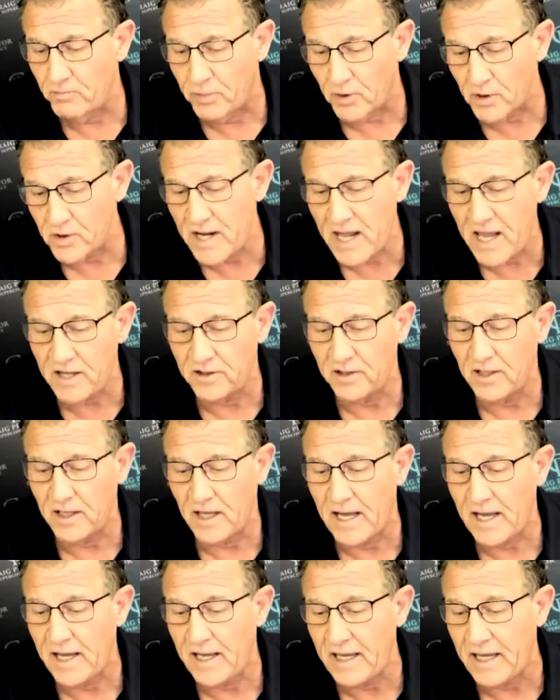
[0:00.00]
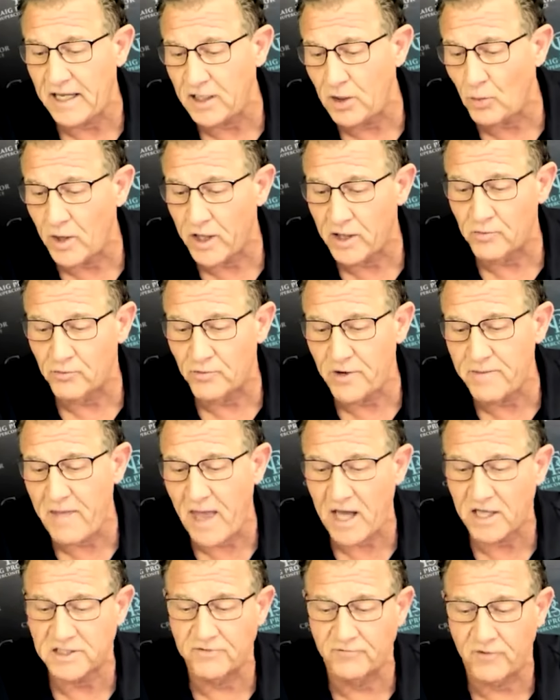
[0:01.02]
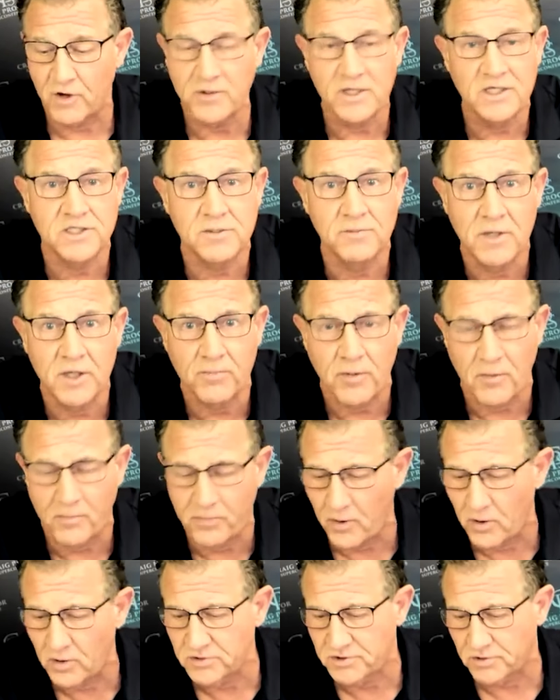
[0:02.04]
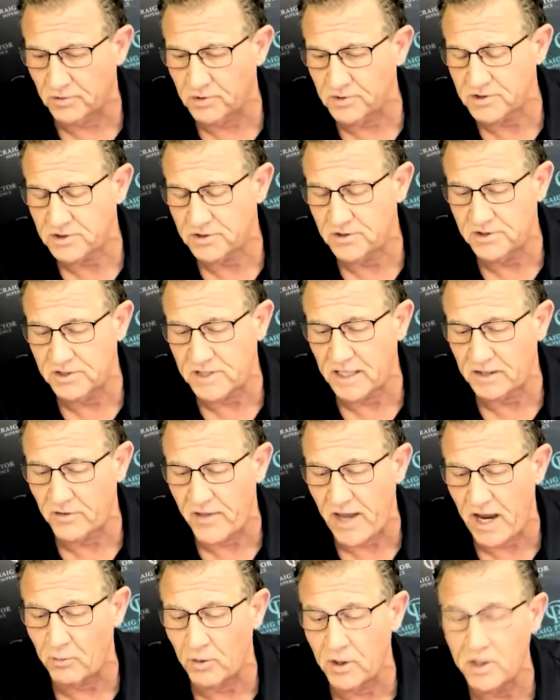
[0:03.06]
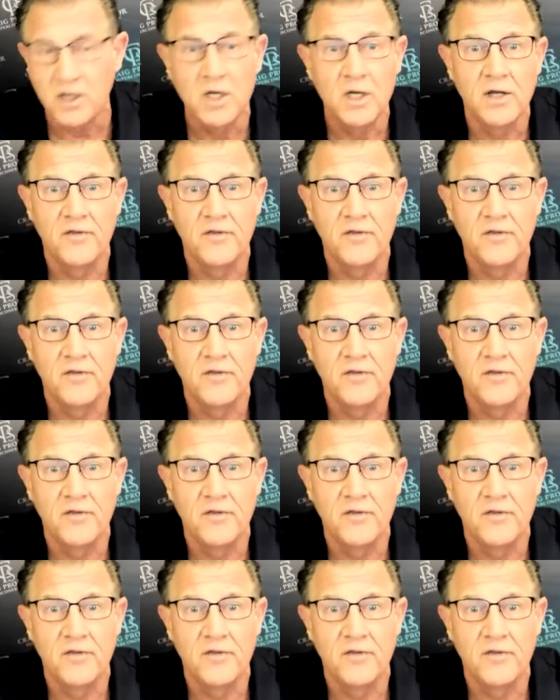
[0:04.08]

Burnett, uh, Anywhere, and Remax have already submitted proposals to settle that one.